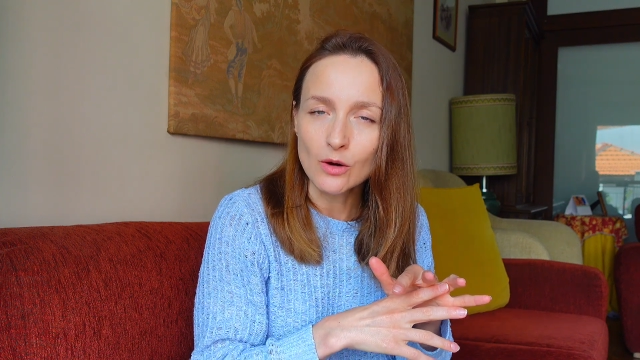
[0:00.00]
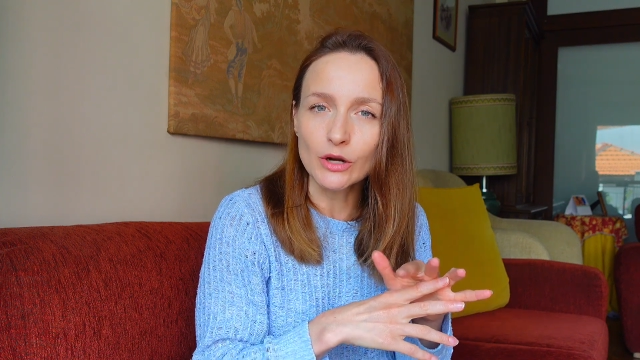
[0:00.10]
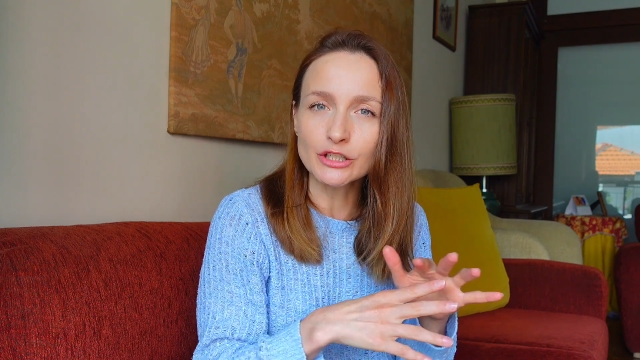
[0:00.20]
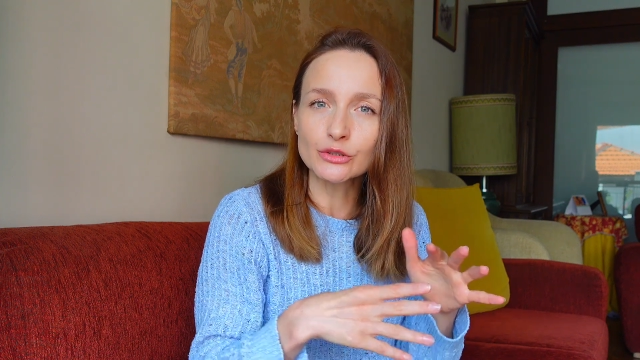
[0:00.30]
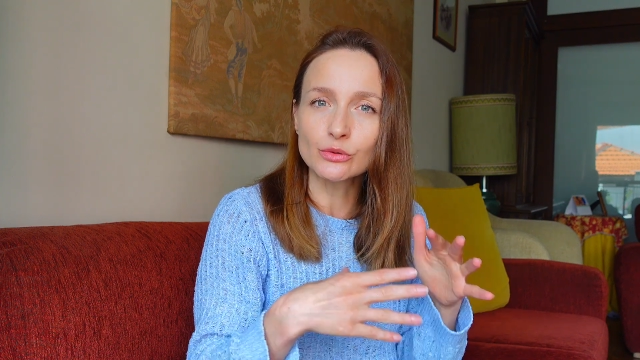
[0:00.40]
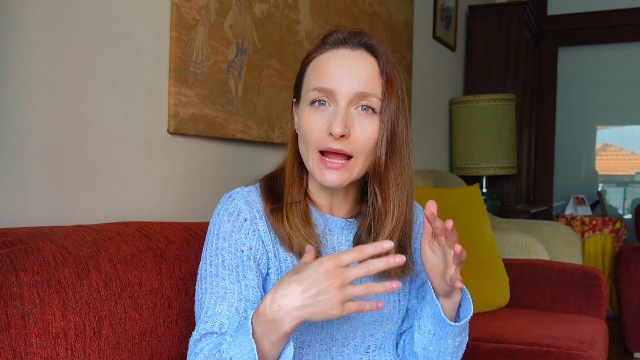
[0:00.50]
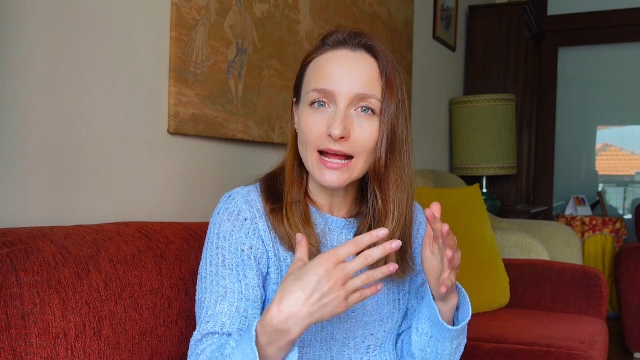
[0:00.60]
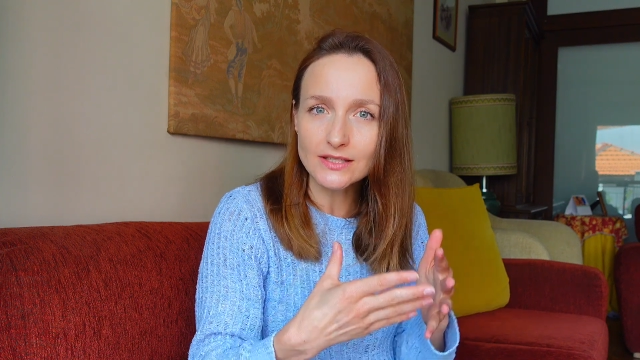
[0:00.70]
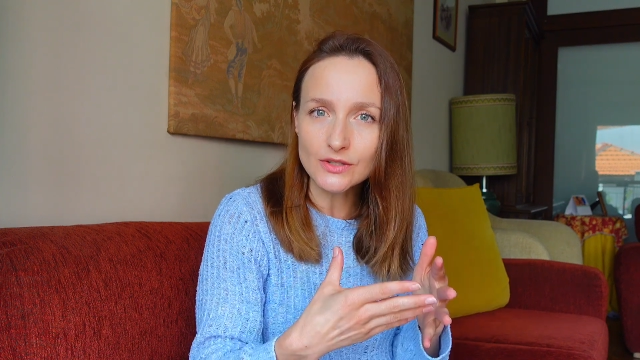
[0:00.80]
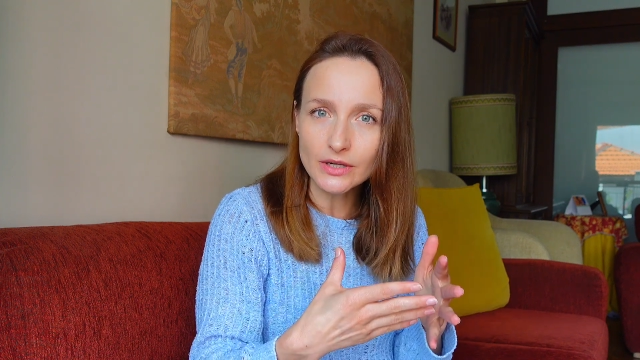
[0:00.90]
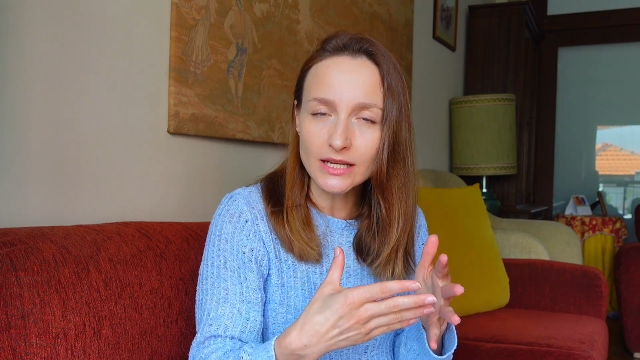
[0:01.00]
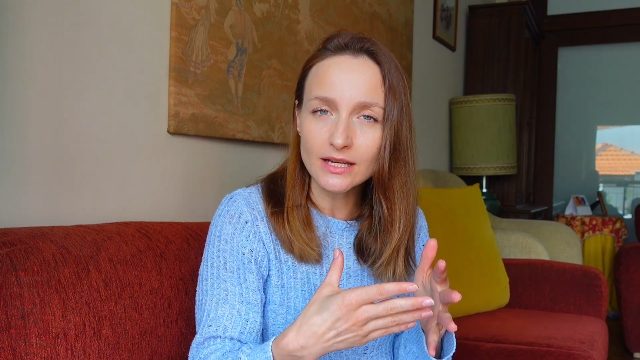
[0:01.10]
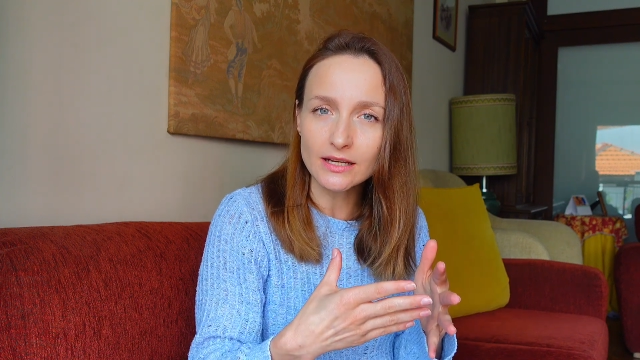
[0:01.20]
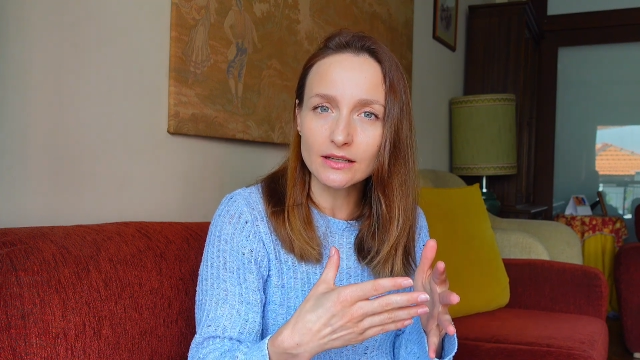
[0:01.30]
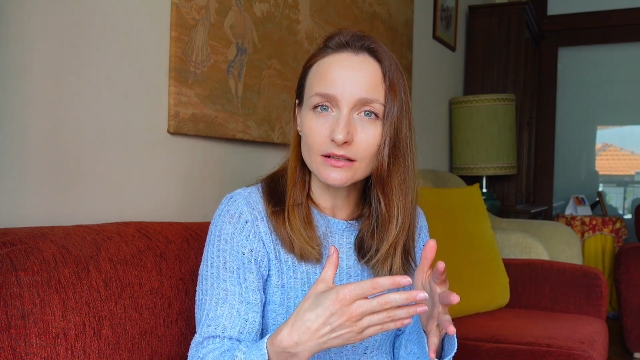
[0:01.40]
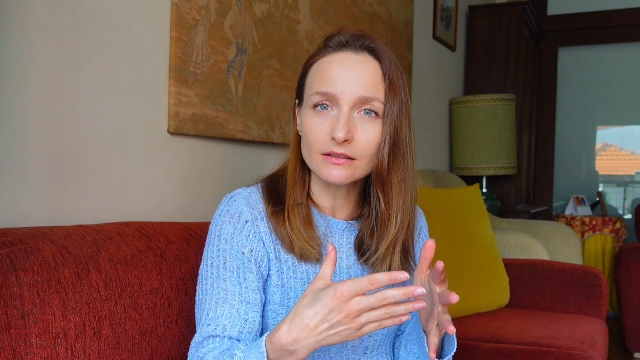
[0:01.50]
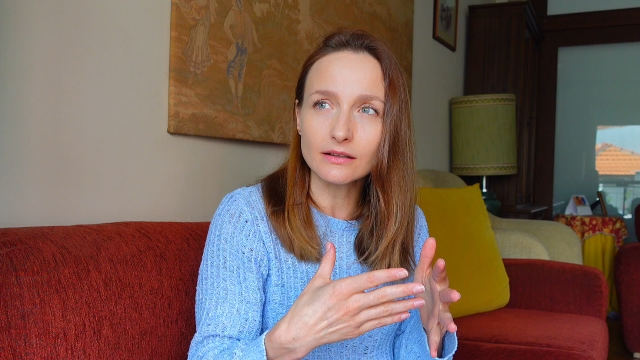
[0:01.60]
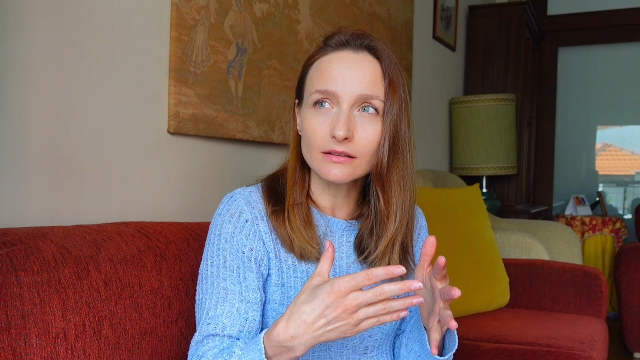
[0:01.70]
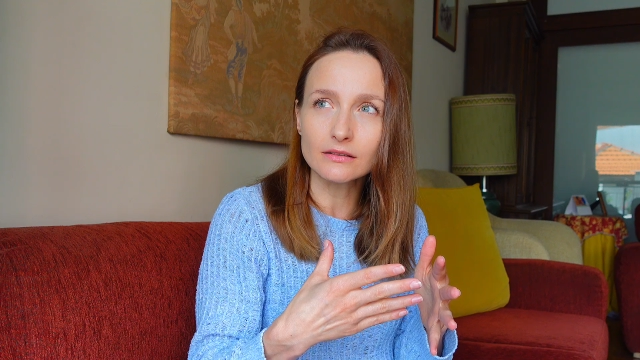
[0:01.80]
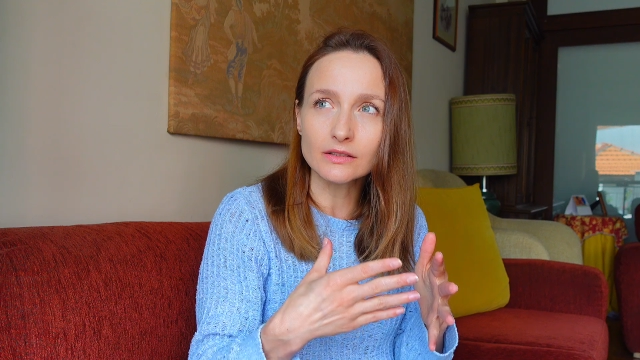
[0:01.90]
when you're answering
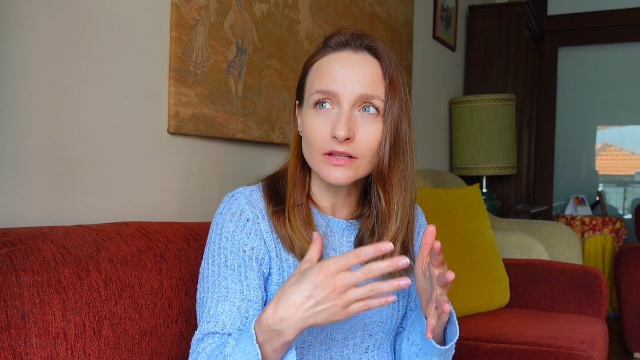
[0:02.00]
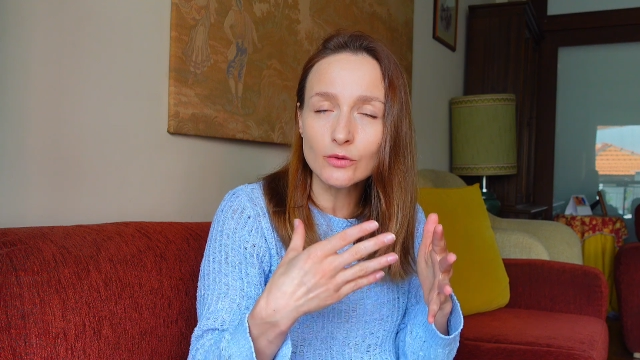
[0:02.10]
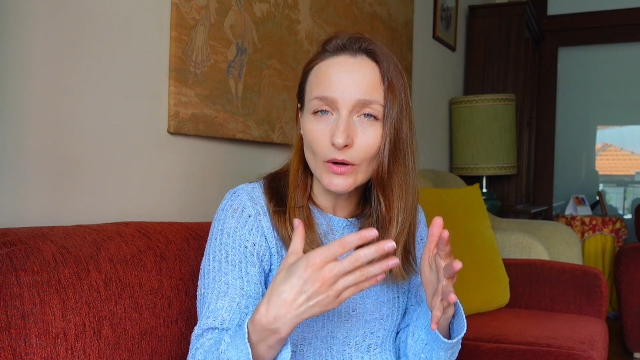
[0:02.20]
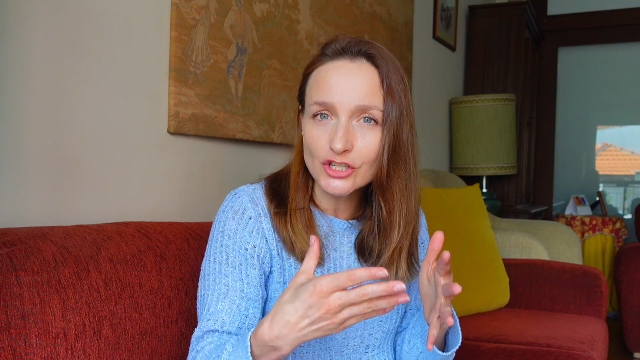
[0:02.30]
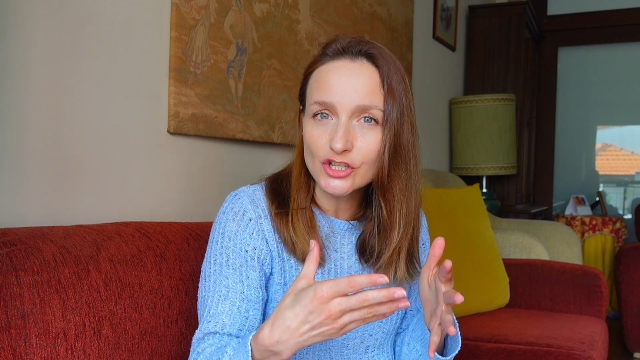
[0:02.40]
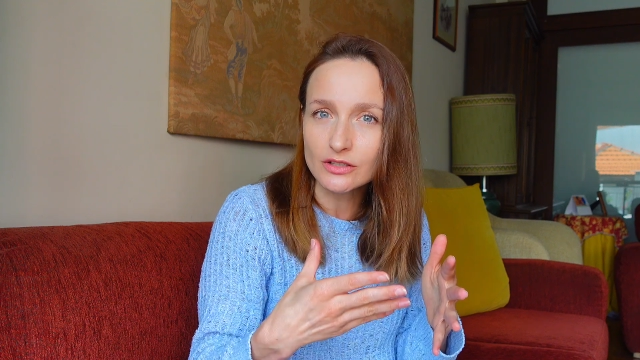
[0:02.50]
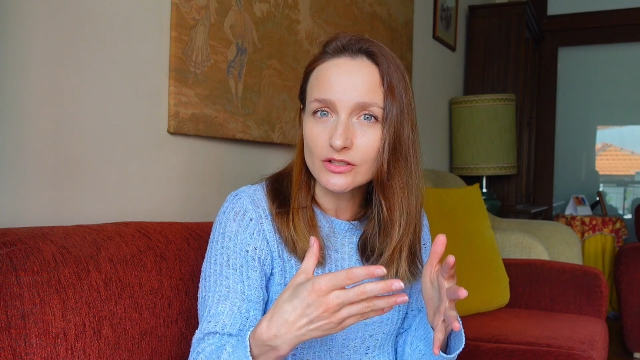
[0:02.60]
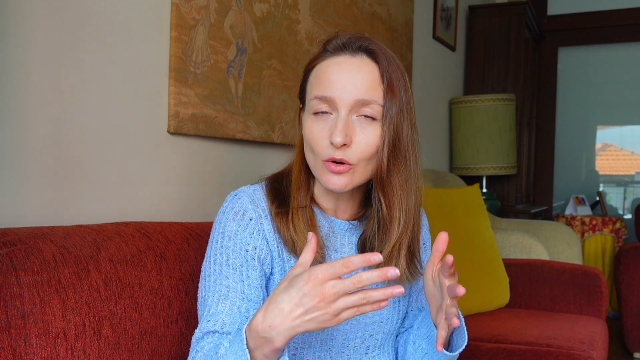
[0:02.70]
the questions